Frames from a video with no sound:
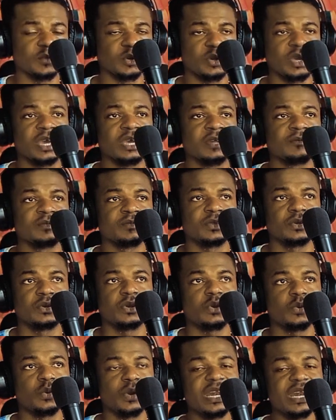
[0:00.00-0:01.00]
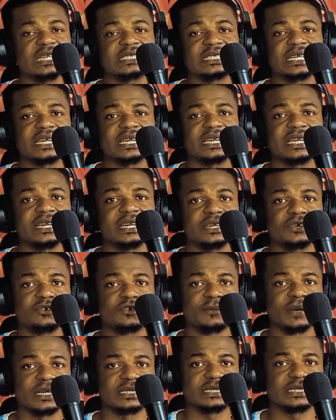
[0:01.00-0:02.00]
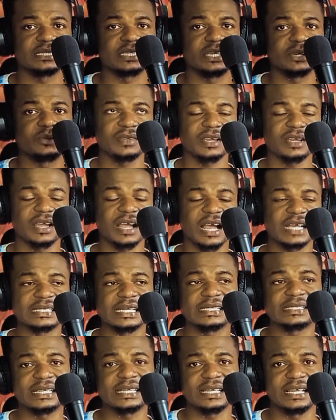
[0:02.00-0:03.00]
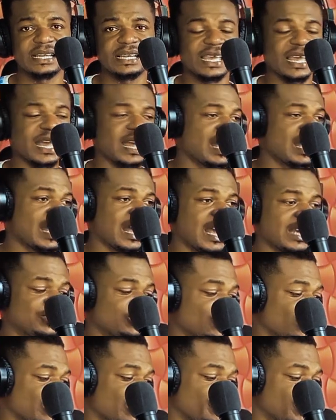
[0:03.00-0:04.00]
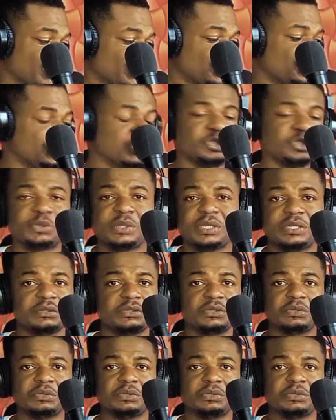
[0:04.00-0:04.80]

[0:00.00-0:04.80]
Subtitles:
Okay, when I started learning the chromatic scale, as I said earlier, I saw the person just doing.